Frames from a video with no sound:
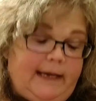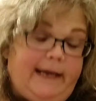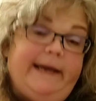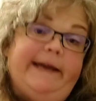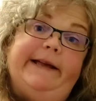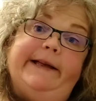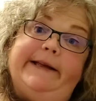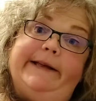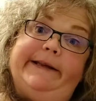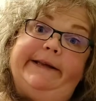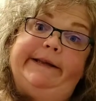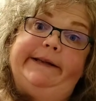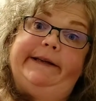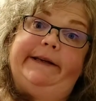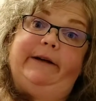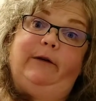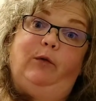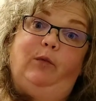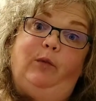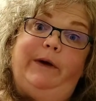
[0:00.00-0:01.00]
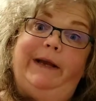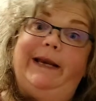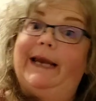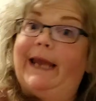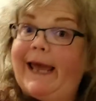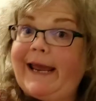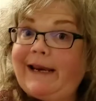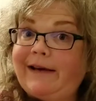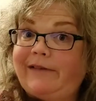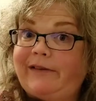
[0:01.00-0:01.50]
and we
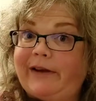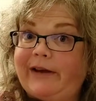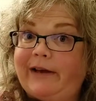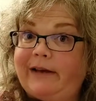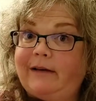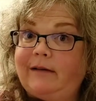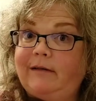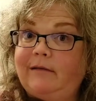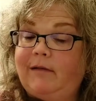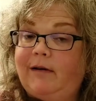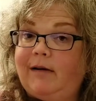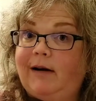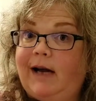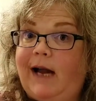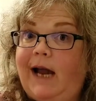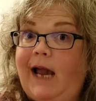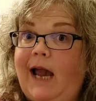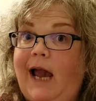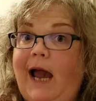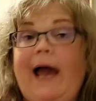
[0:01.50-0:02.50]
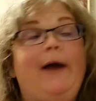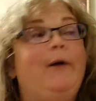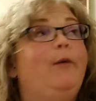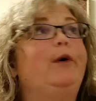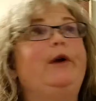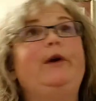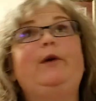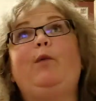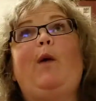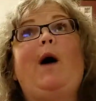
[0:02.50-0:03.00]
liked it. I
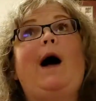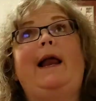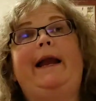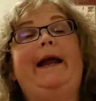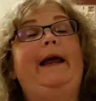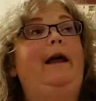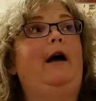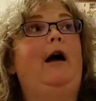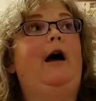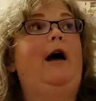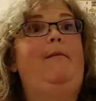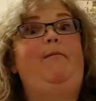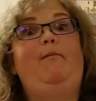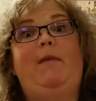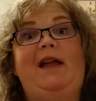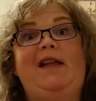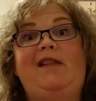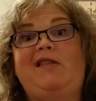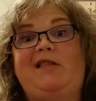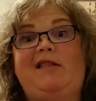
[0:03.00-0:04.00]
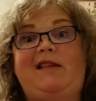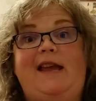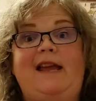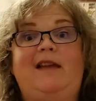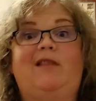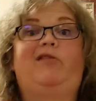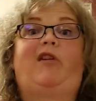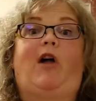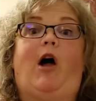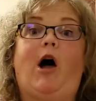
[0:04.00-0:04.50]
wouldn't want it on my
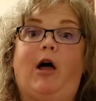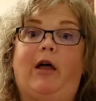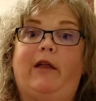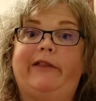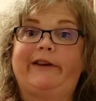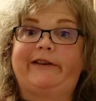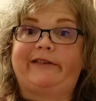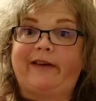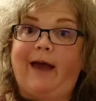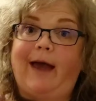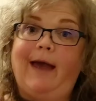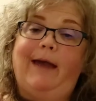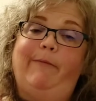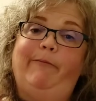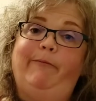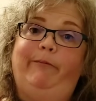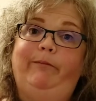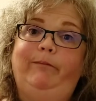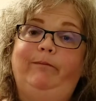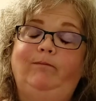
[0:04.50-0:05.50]
steaks all the time.